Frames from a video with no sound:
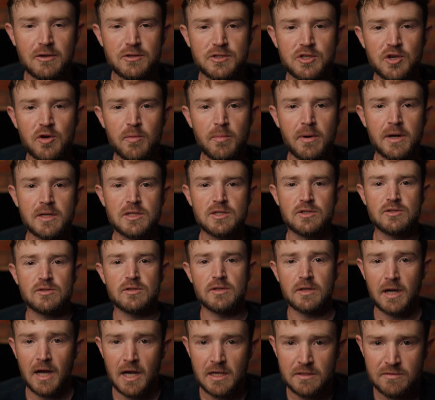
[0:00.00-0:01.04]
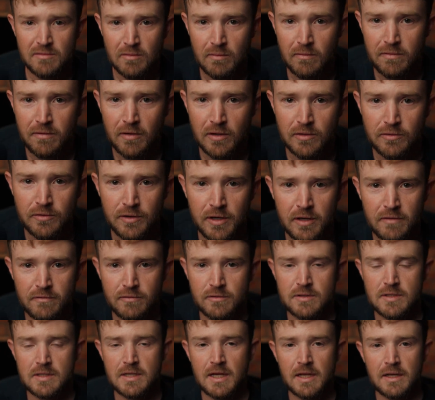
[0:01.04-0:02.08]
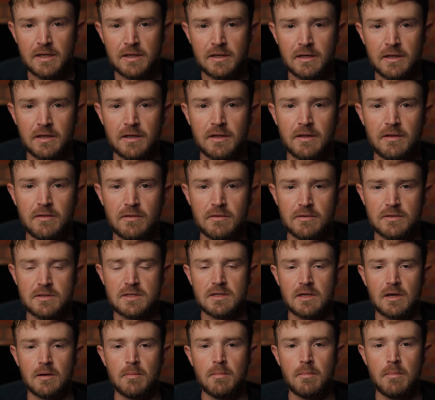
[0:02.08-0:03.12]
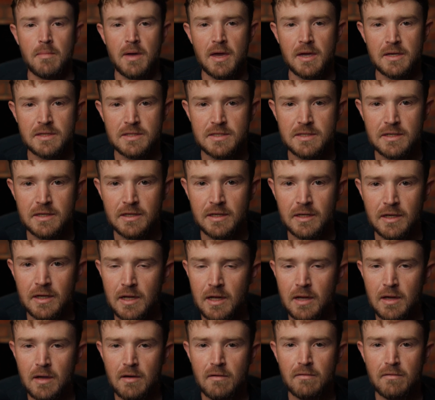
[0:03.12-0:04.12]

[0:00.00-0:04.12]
you so much to the guys from Veldt Reared for sending this amazing